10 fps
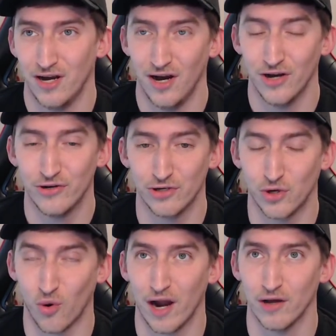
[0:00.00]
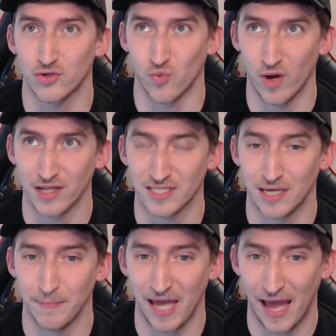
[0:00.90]
underground dwellings
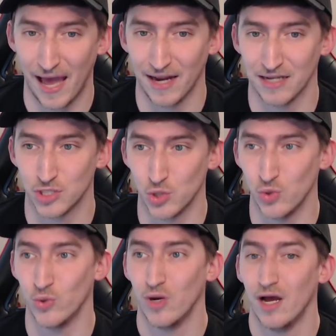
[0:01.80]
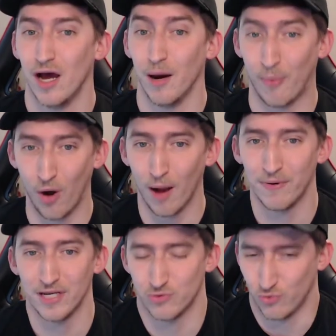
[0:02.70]
can be added to a
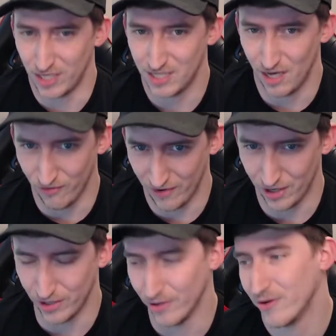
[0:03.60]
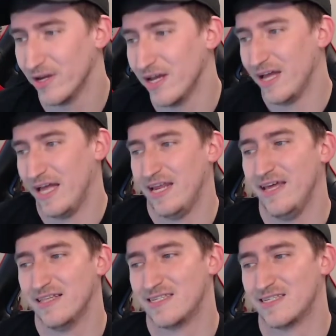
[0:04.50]
property's retail value and
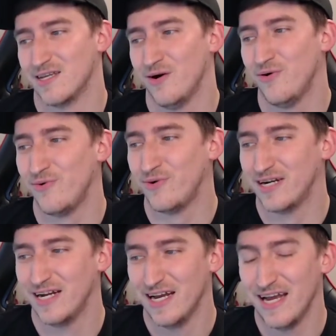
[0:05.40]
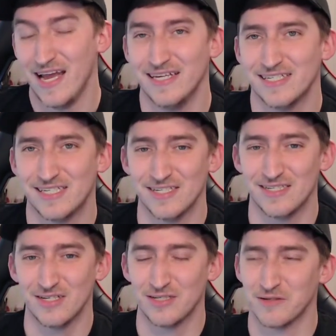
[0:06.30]
it's so it's
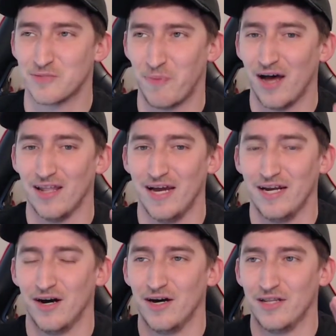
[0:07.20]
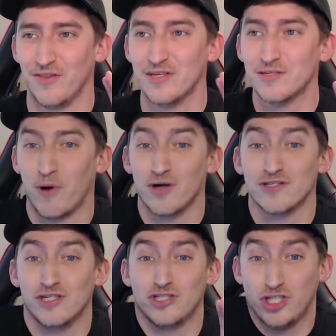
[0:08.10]
just just a spotlight on this
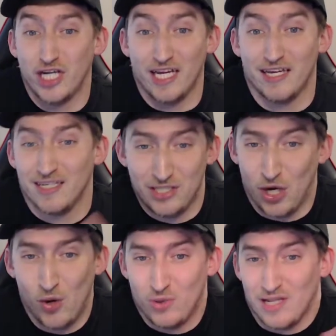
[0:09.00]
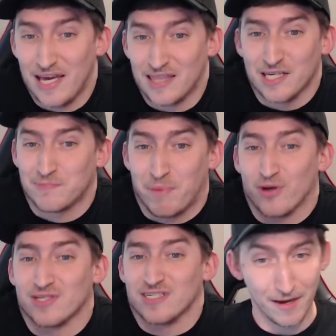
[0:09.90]
person is shitty don't like this
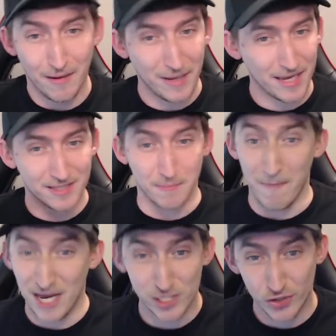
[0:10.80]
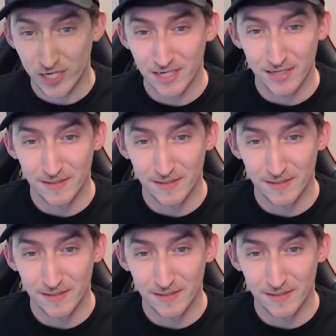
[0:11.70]
person begins measuring